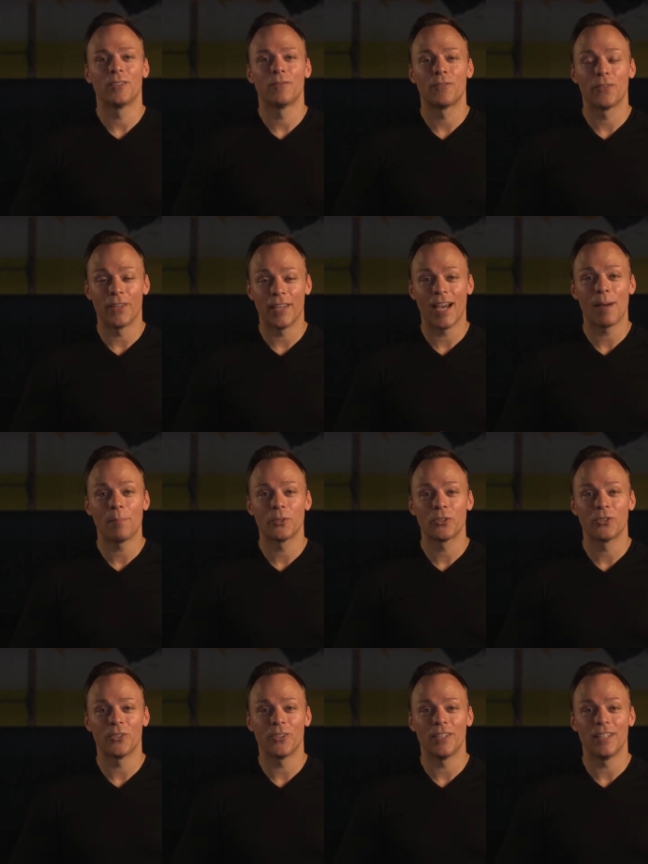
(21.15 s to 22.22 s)
for the
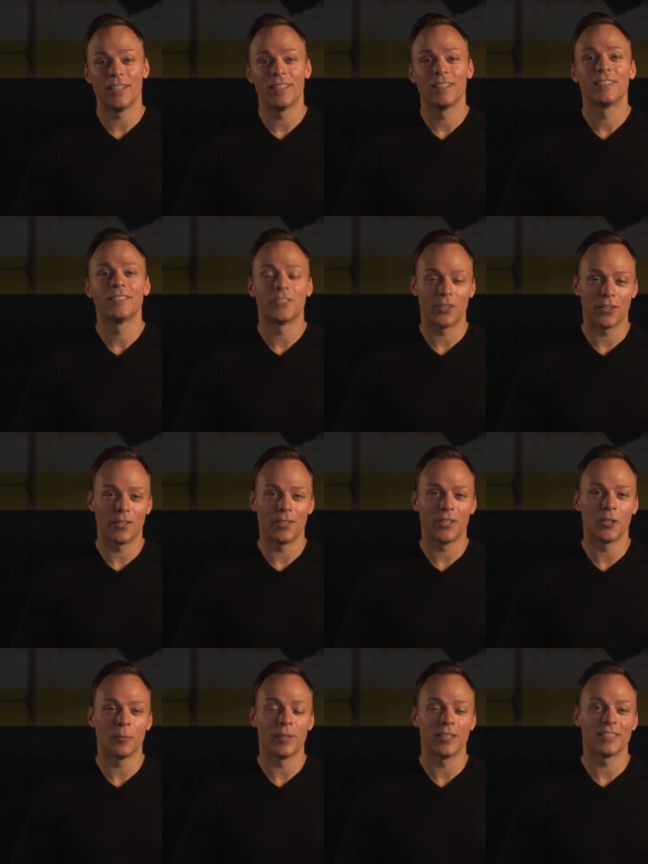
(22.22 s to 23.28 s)
opportunity to earn
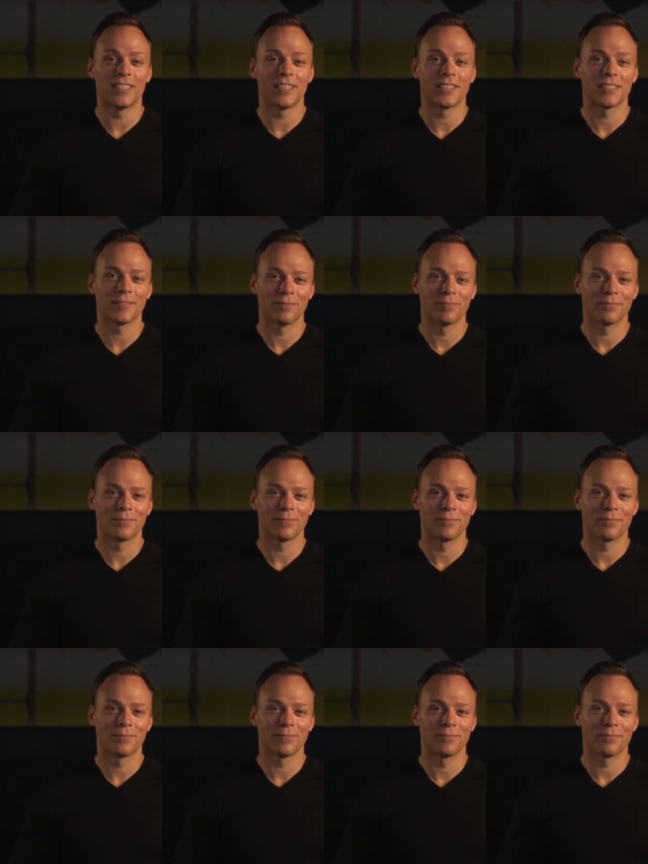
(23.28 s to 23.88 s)
your business.